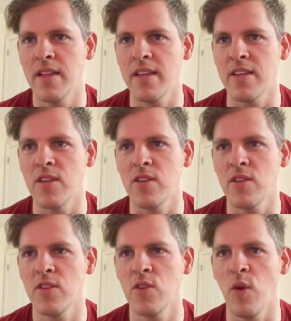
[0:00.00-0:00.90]
Like,
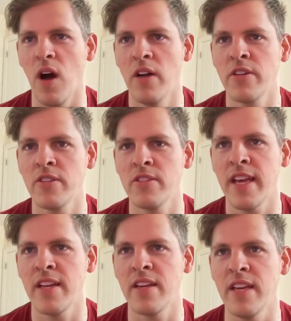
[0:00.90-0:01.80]
you
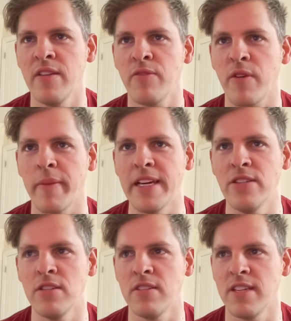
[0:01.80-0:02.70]
understand
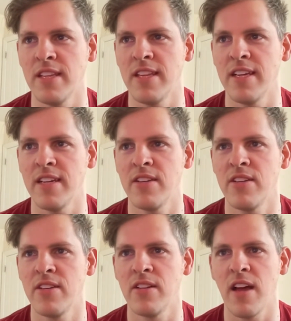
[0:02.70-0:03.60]
informationally that
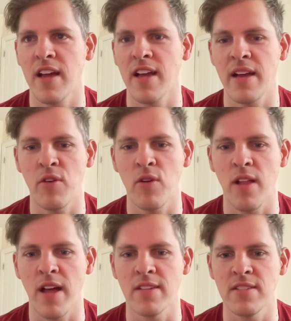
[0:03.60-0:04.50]
you're not going to have a whole
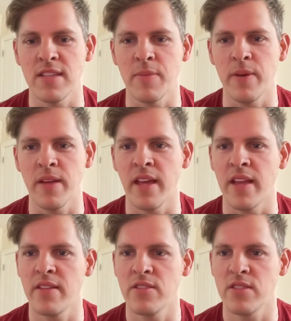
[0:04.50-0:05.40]
lot of sleep and
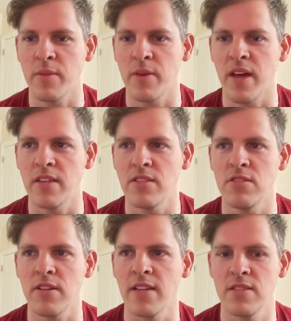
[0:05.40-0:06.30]
that there's going to be a lot of
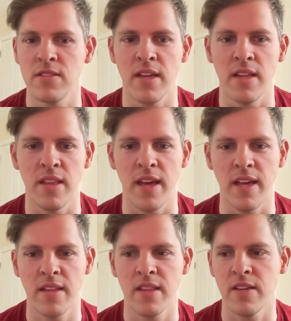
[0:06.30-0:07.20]
stress and
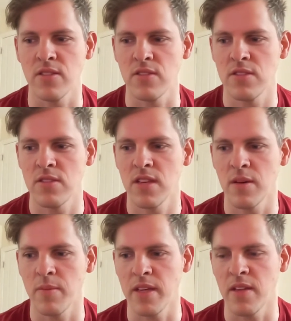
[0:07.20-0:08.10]
that there's going
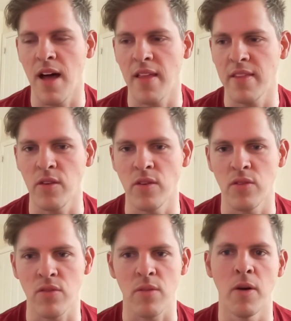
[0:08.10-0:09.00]
to be a lot that you go
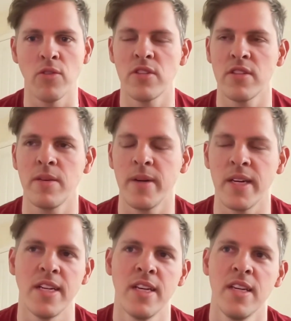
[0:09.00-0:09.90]
through emotionally, but